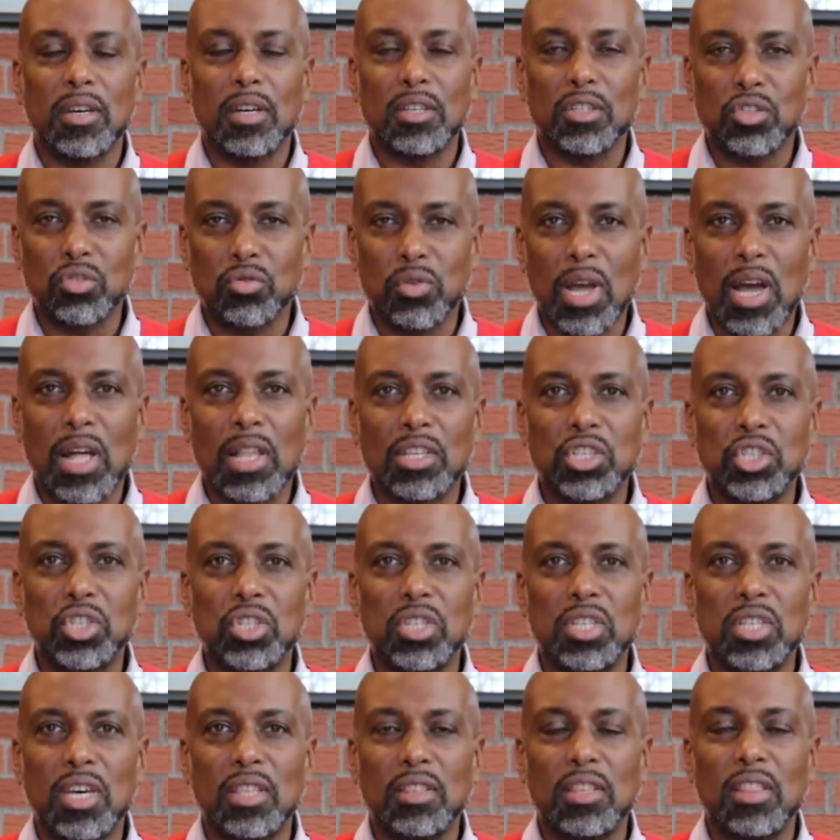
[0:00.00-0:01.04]

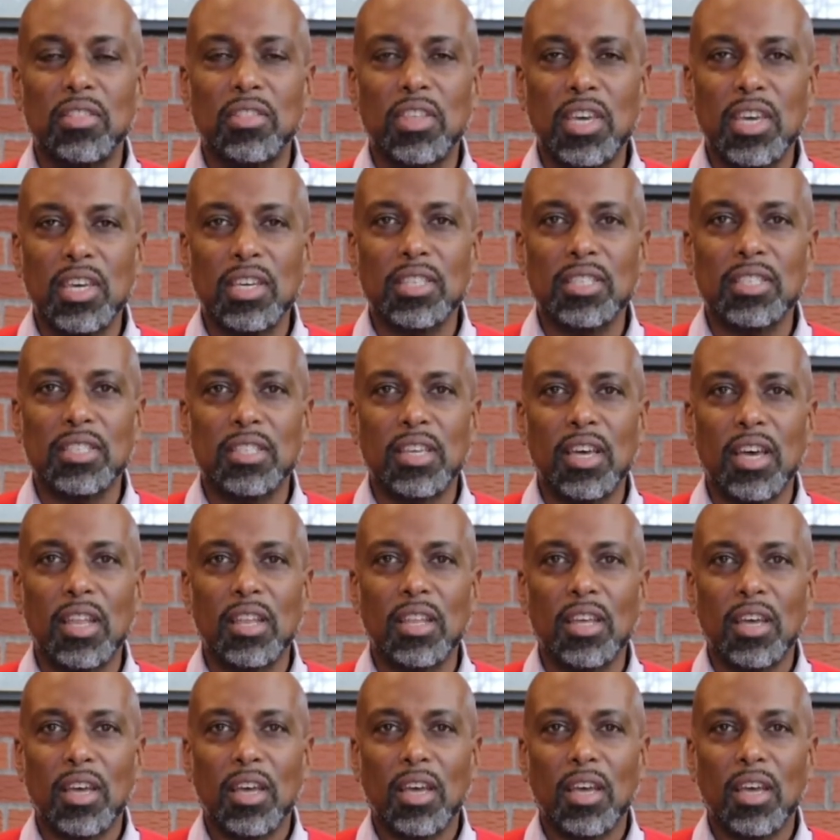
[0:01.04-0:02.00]
astrology and the things that